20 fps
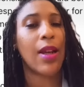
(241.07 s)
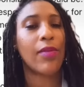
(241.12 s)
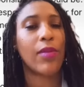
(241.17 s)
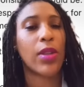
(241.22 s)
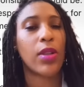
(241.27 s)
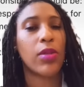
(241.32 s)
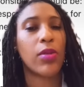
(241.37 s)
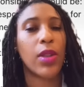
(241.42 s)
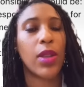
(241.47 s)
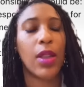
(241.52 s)
have
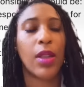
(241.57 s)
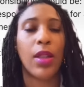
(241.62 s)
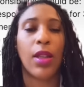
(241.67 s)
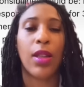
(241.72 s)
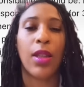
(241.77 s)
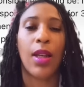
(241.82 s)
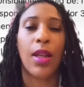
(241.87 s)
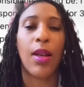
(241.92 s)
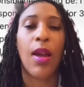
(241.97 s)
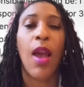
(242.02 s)
to do with
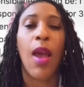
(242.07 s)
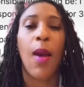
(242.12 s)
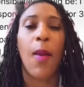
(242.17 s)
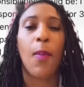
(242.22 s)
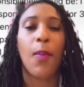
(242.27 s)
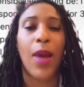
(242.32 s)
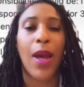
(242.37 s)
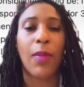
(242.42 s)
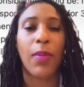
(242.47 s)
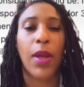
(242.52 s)
anything?
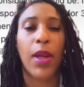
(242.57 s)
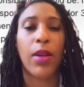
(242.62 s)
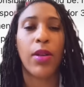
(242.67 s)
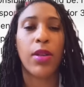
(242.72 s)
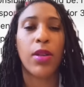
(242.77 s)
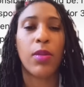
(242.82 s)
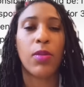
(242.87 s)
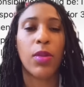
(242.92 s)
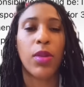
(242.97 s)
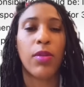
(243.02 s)
My
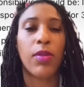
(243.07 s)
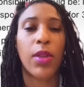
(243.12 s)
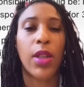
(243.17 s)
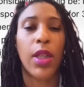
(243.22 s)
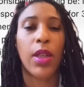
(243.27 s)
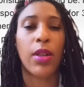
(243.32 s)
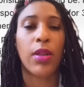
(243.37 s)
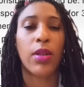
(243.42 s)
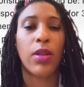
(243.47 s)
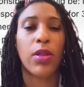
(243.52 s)
parents moved
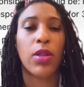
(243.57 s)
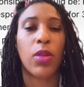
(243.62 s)
here